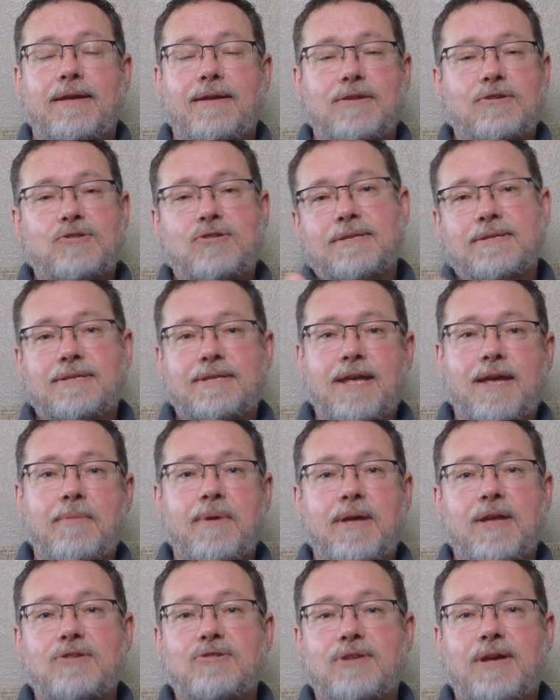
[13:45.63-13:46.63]
She's the
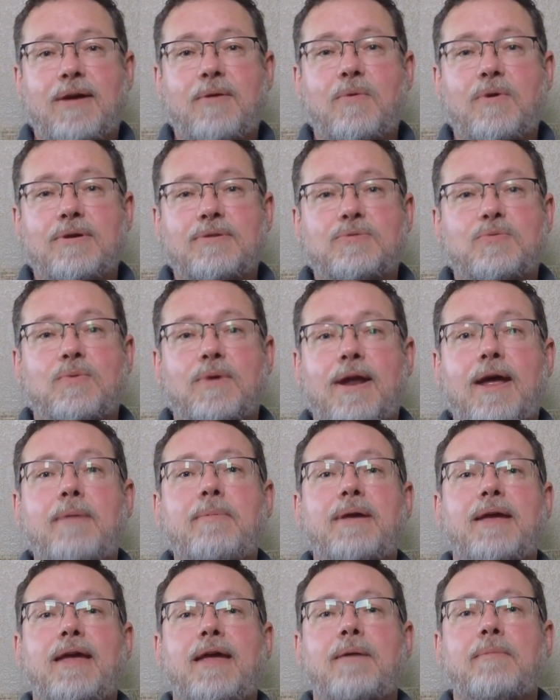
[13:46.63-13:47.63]
same age I was when
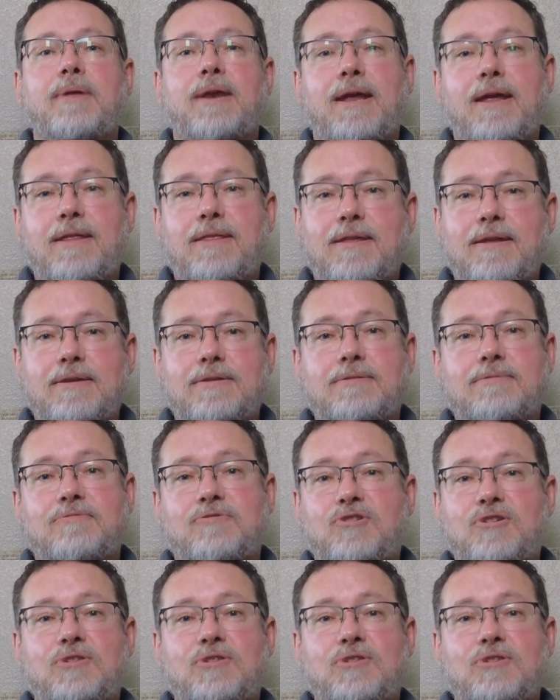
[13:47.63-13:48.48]
I became an atheist.